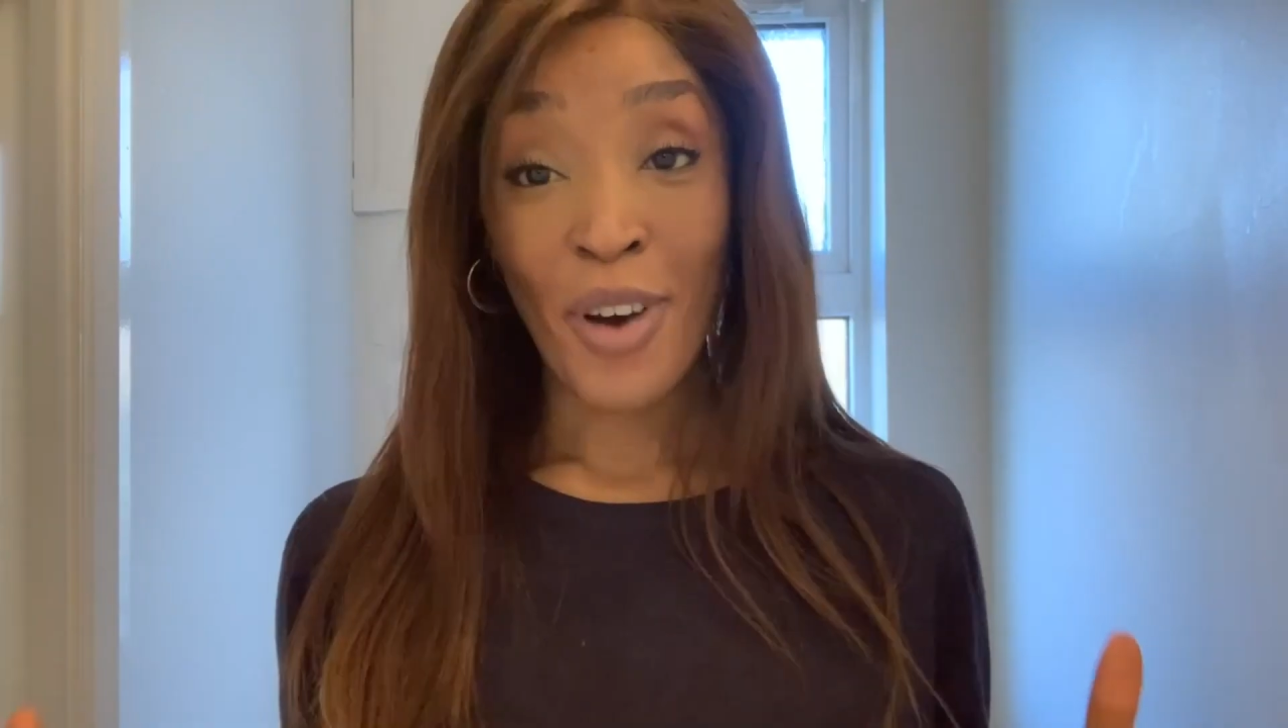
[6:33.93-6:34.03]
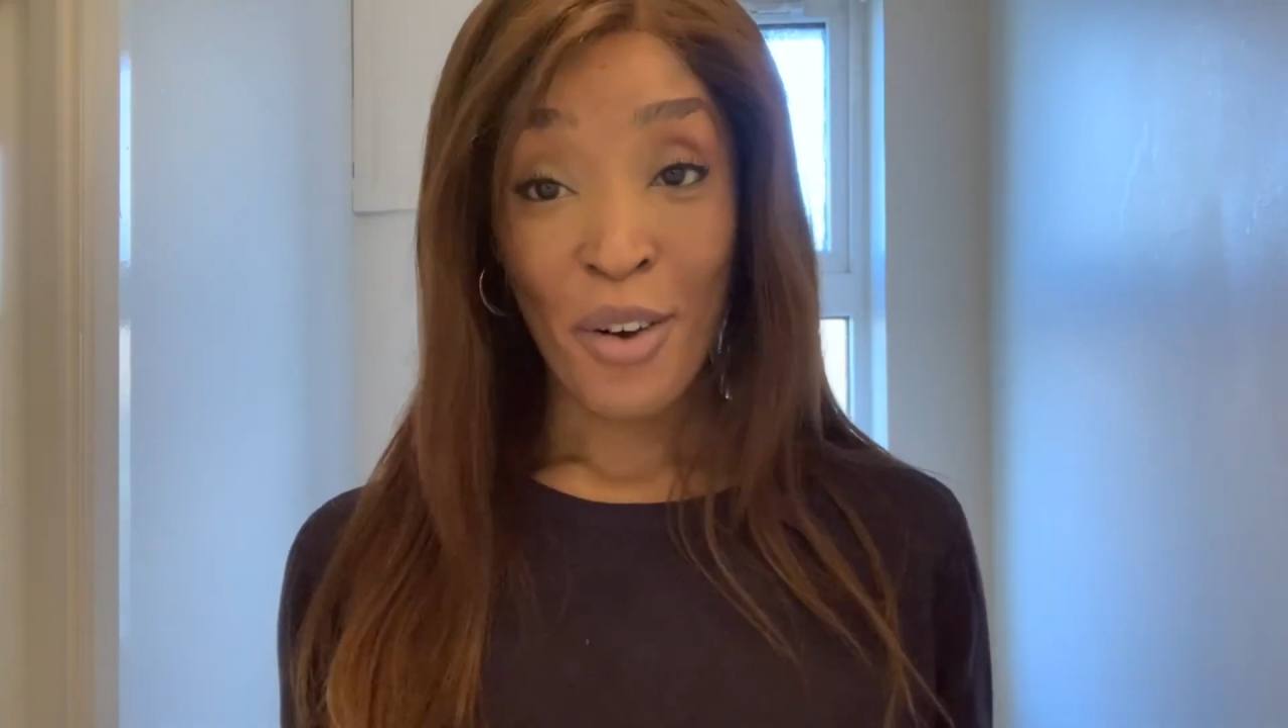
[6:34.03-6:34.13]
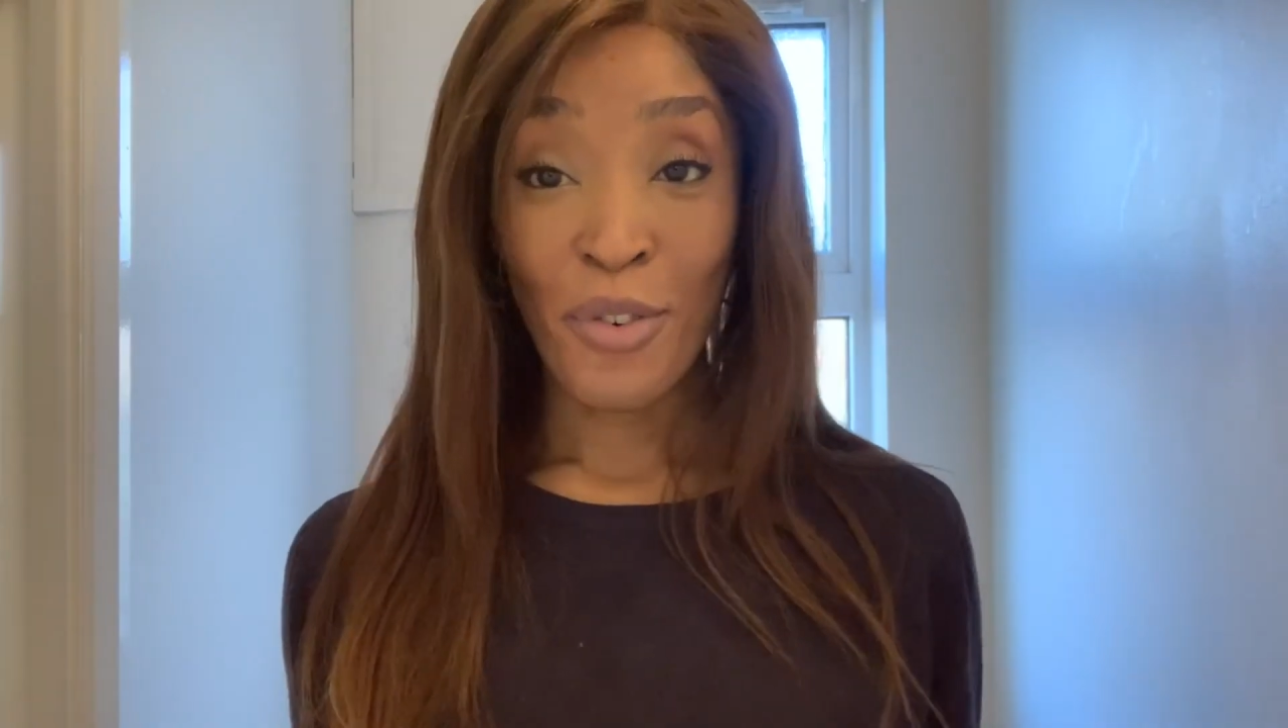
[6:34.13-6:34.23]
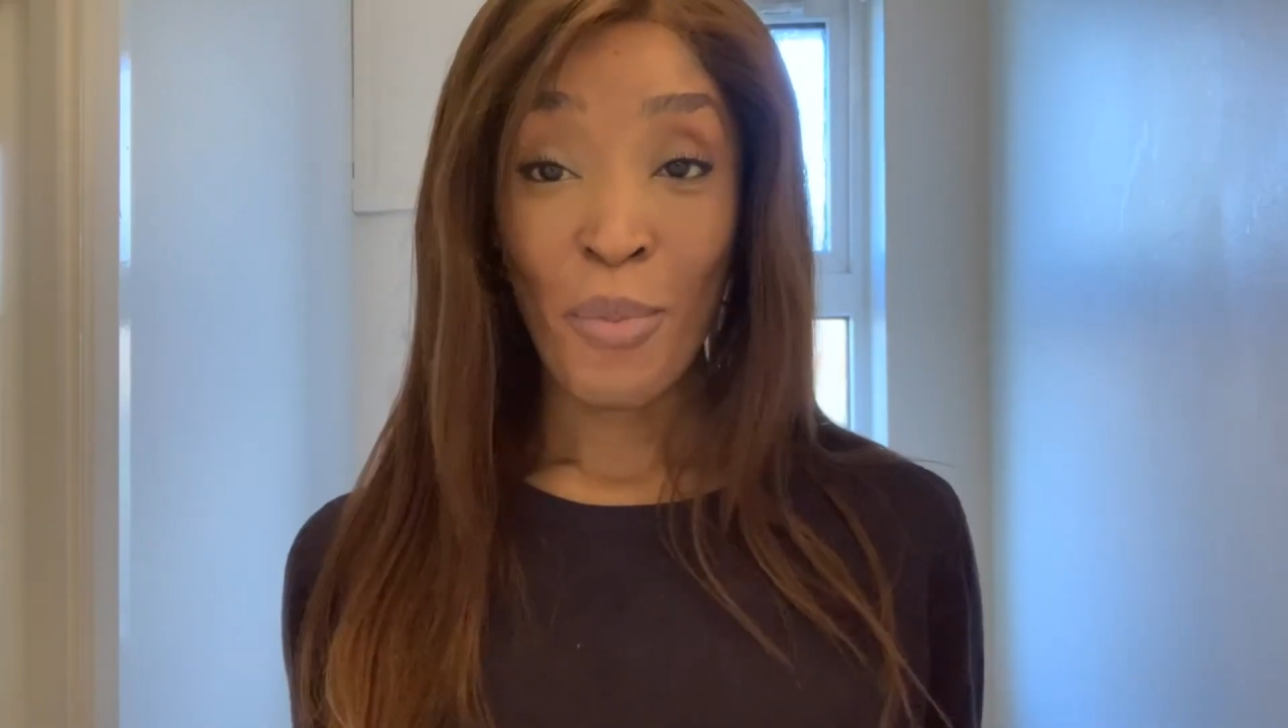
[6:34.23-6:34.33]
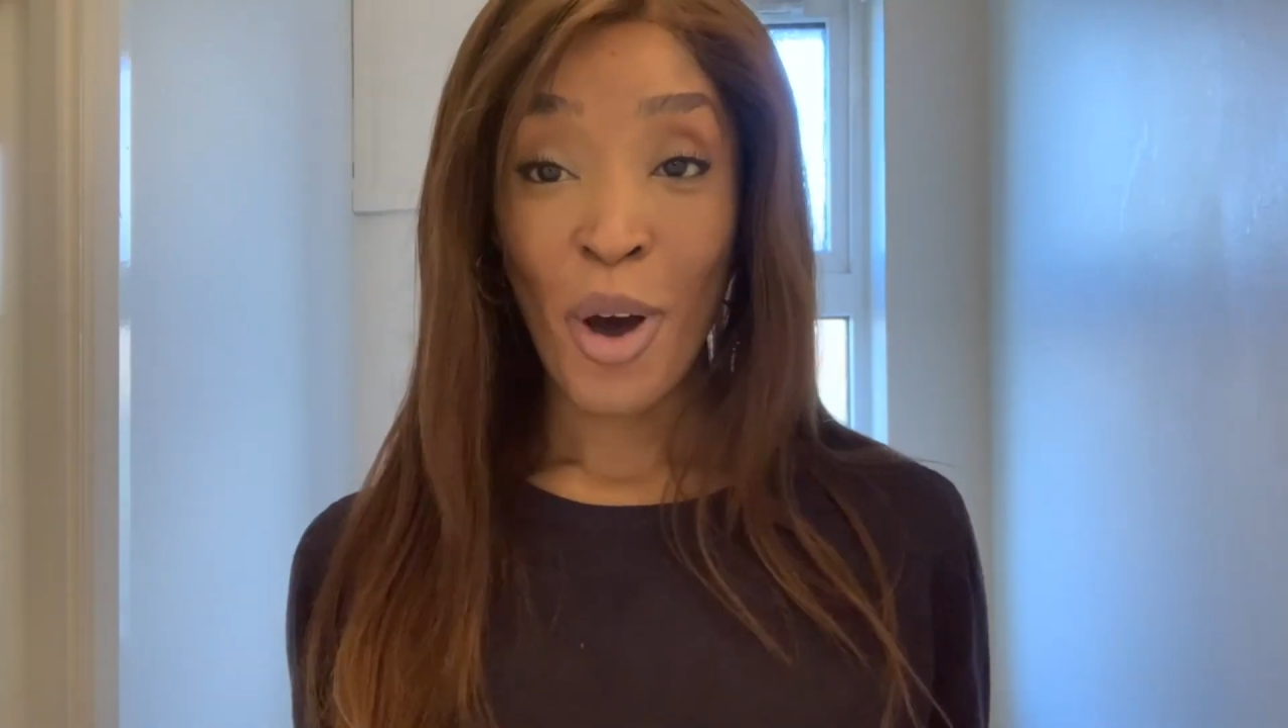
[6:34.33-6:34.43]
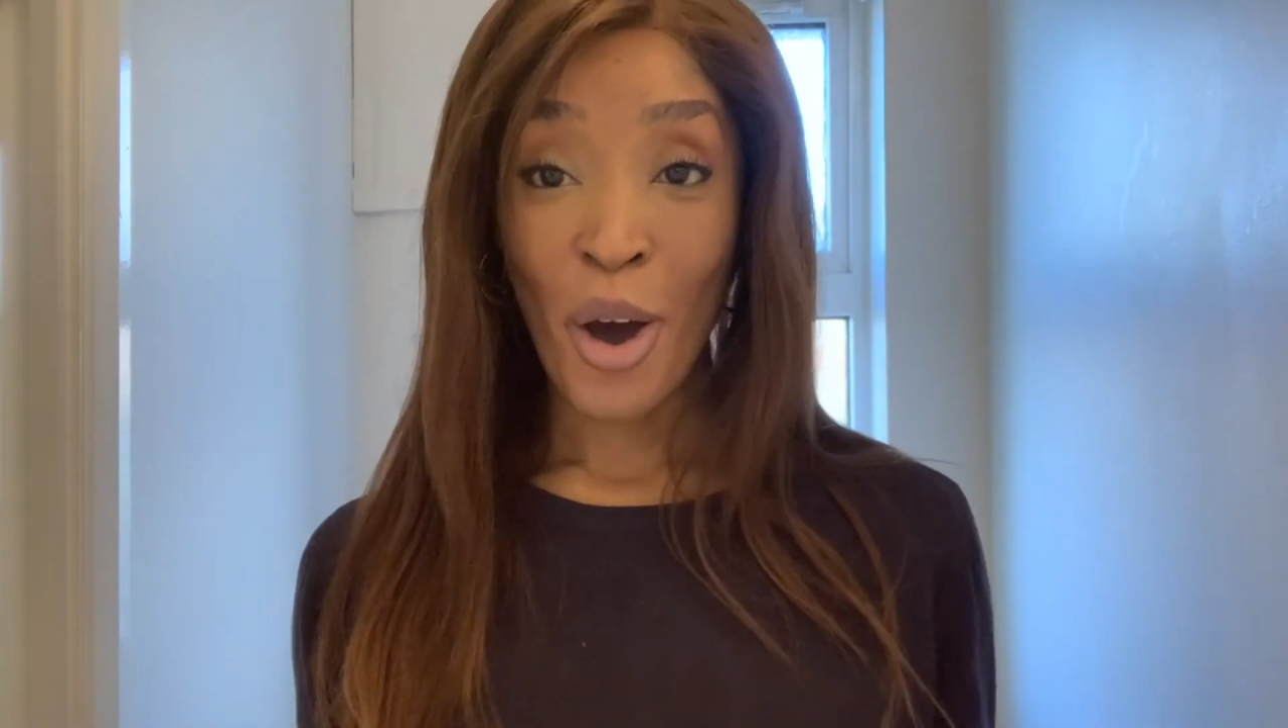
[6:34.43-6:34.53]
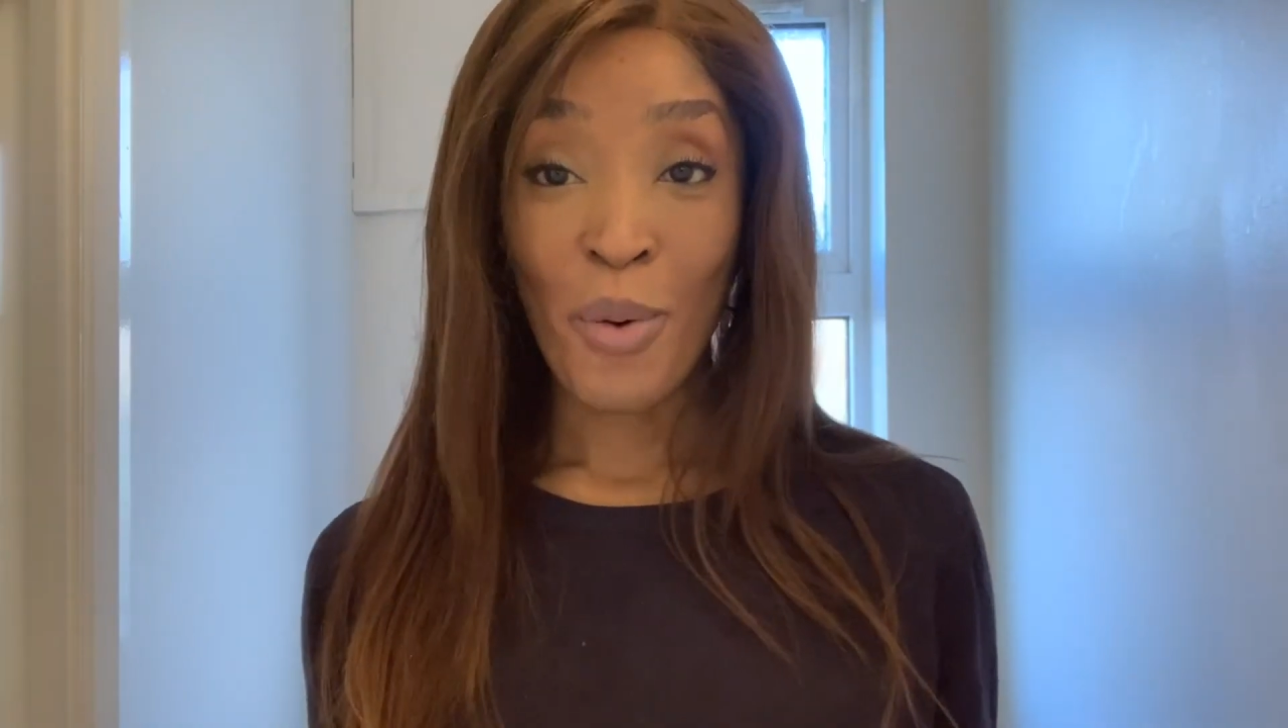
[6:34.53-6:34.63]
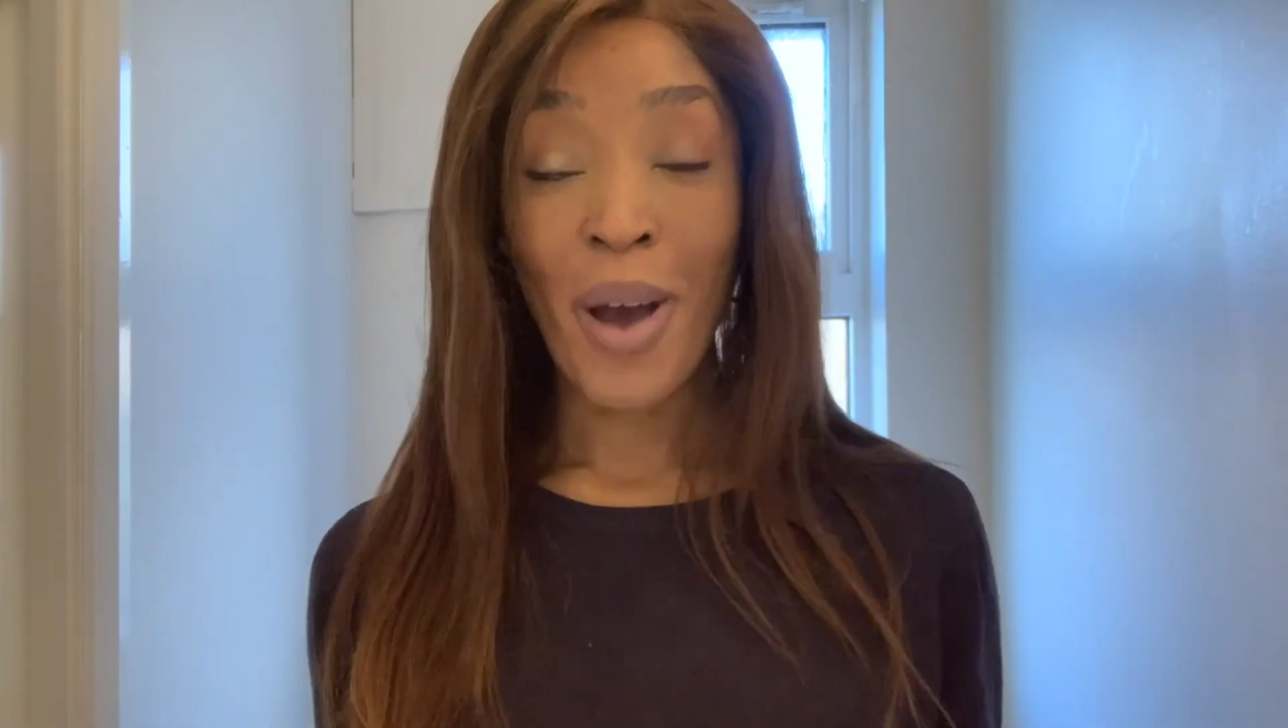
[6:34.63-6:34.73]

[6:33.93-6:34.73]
From Home,